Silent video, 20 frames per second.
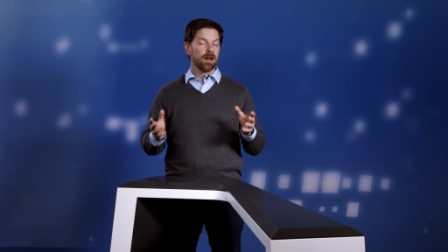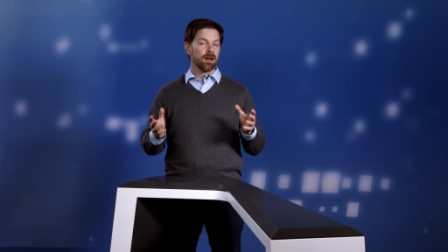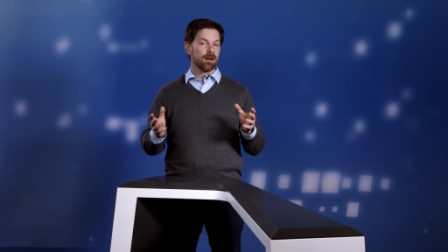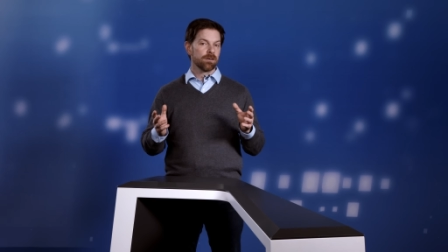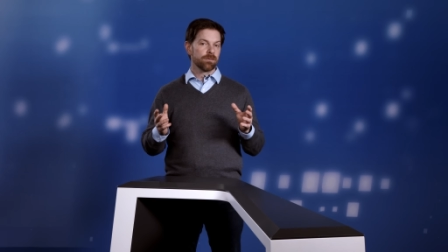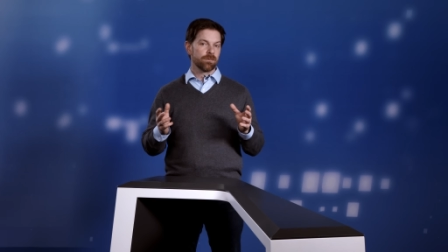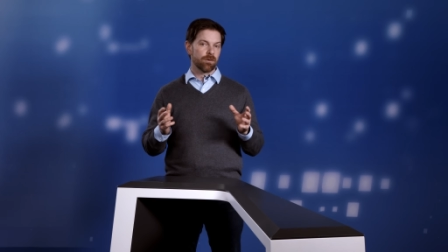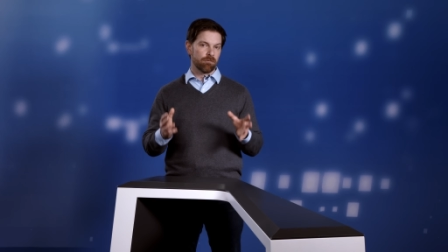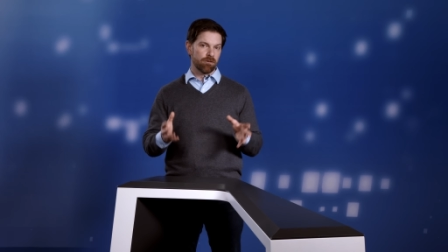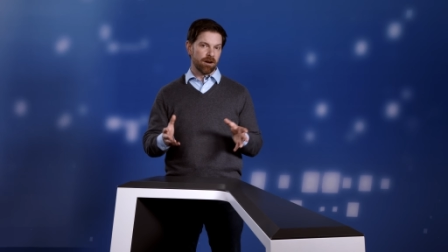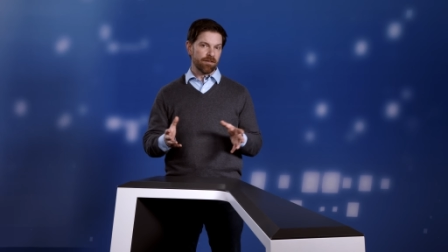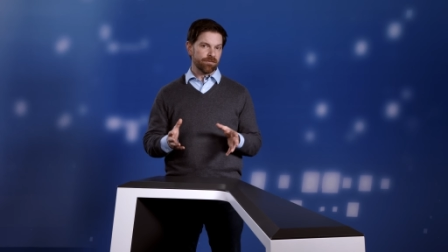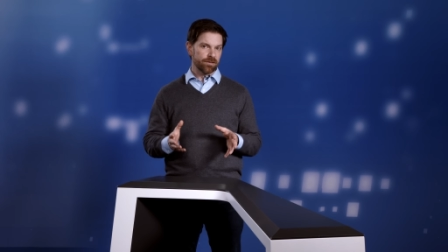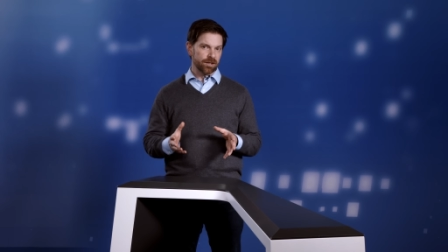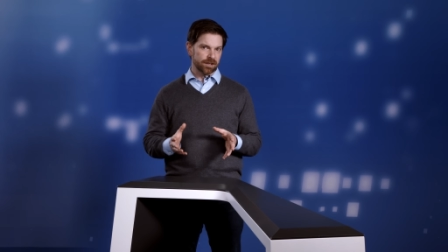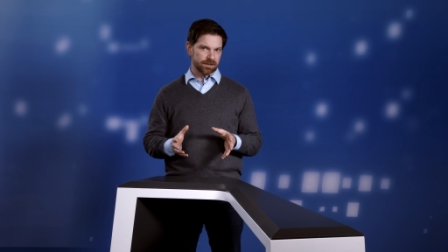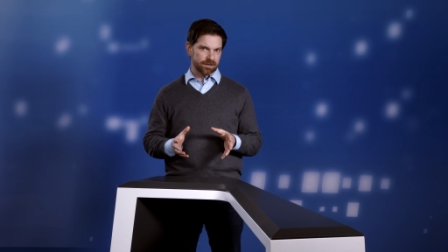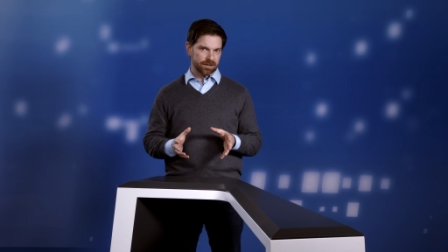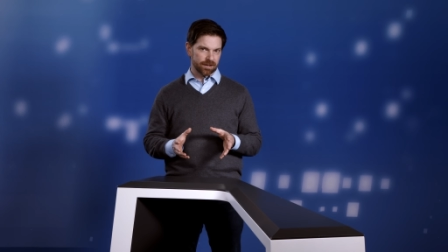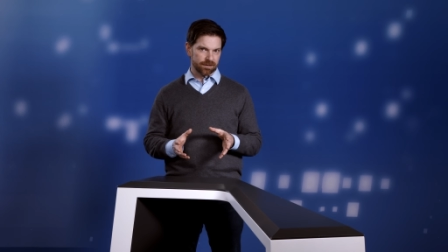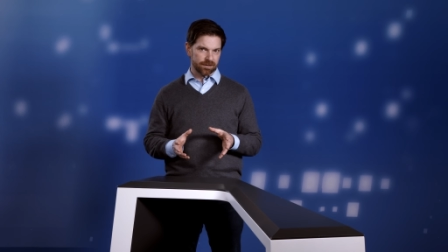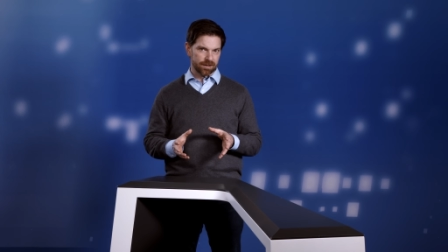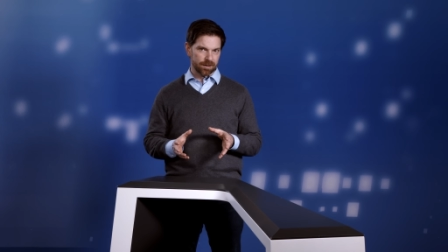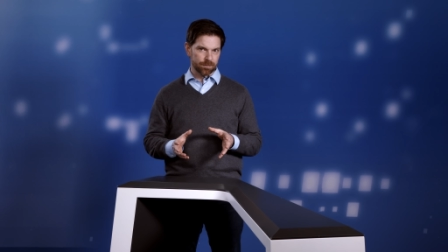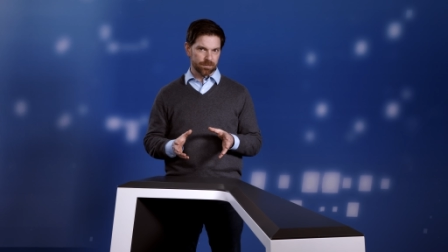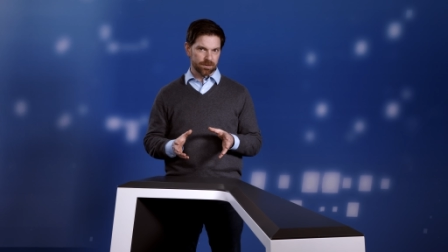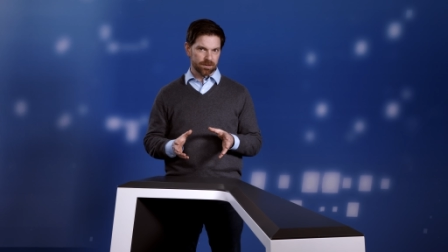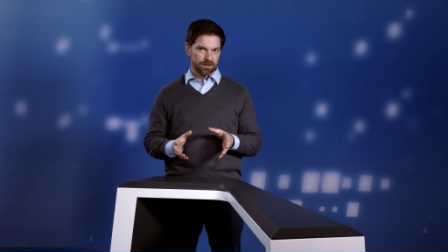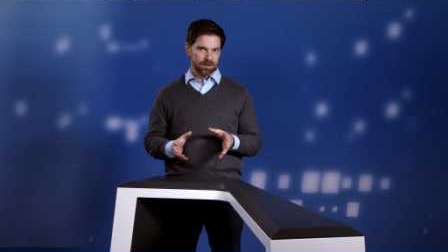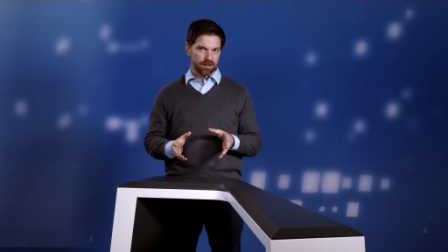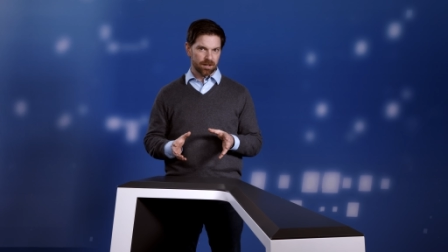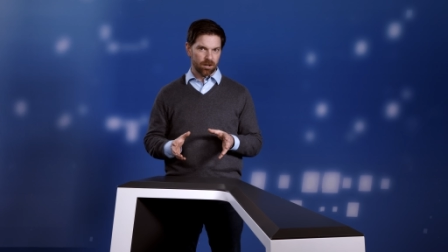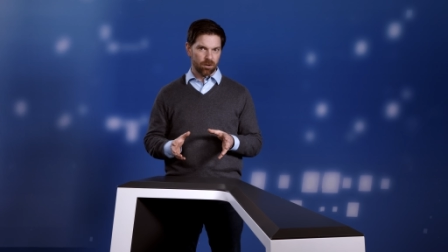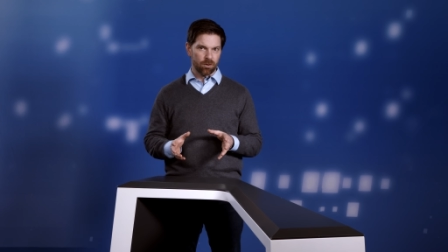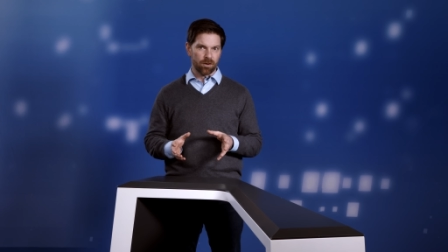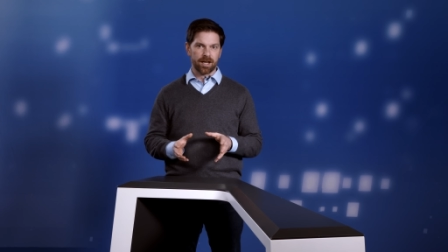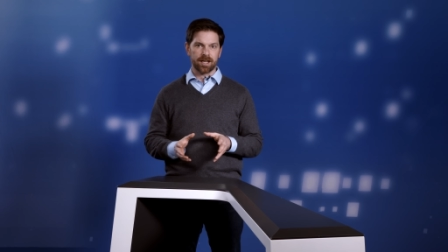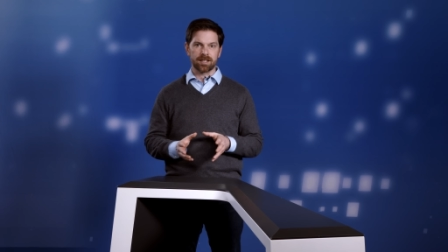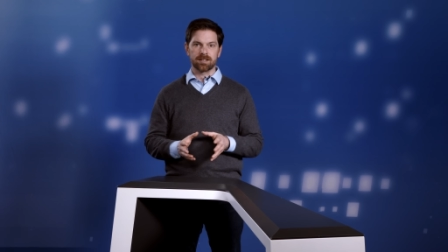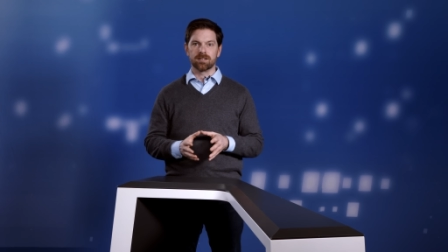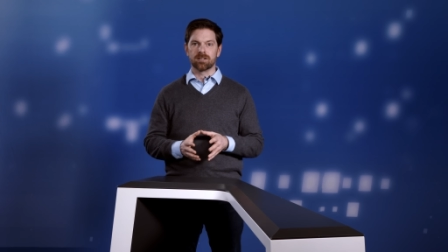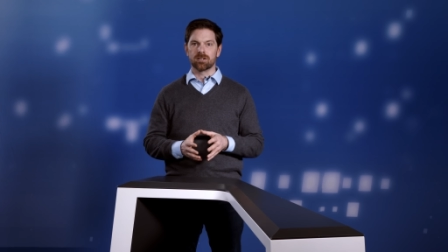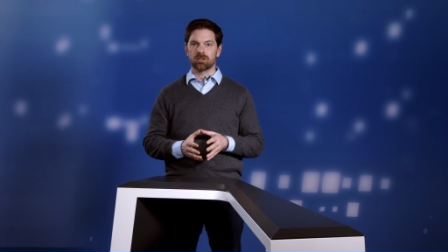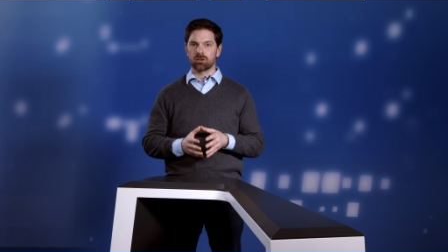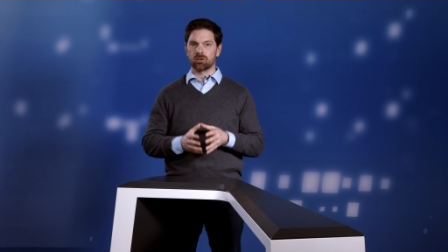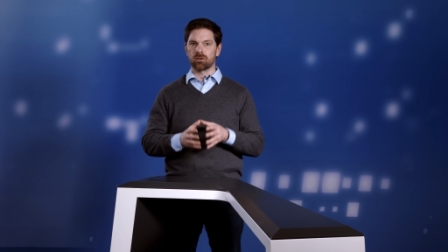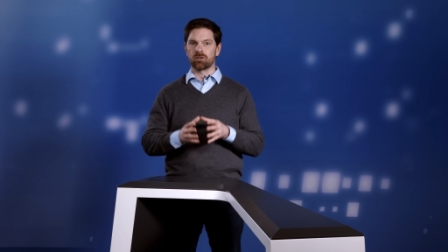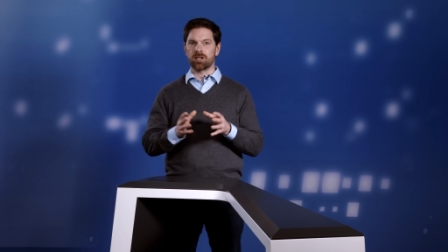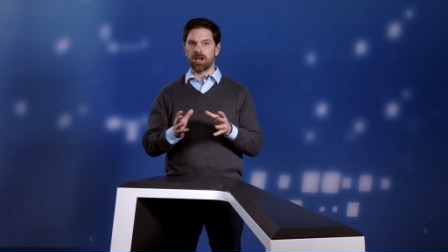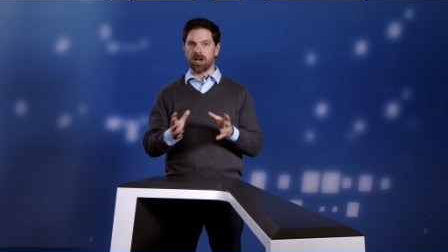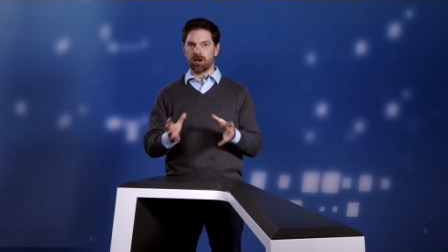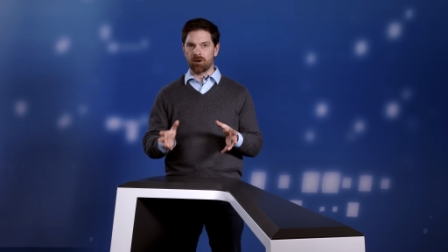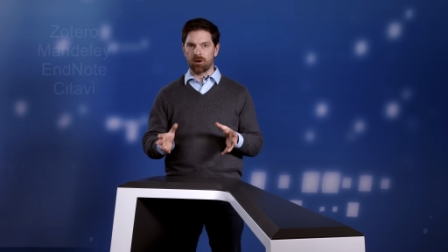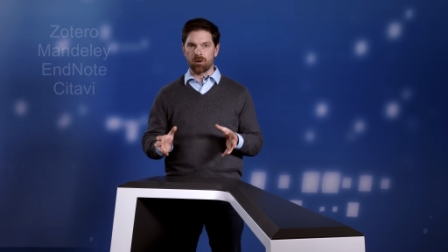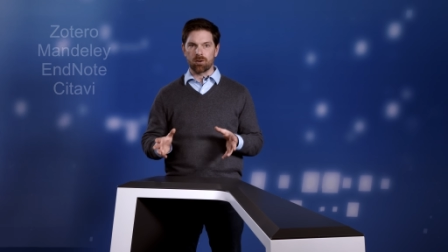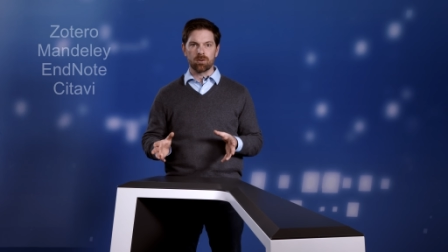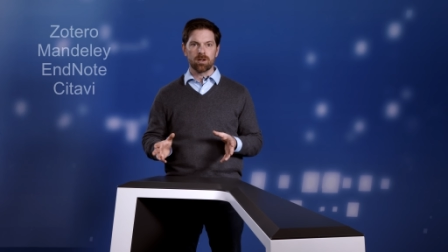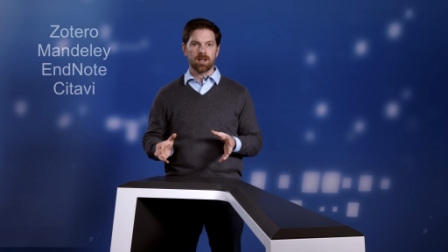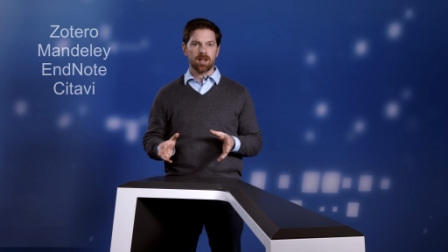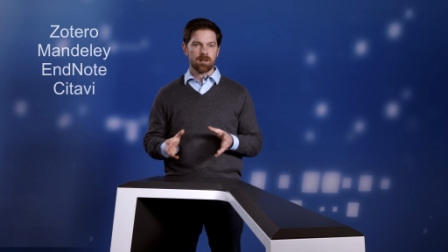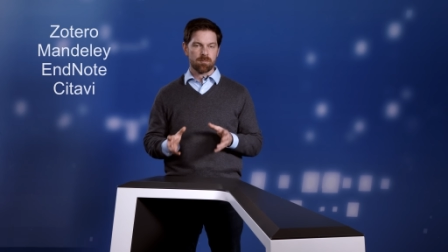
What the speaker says: For reference systems, look at Zotero,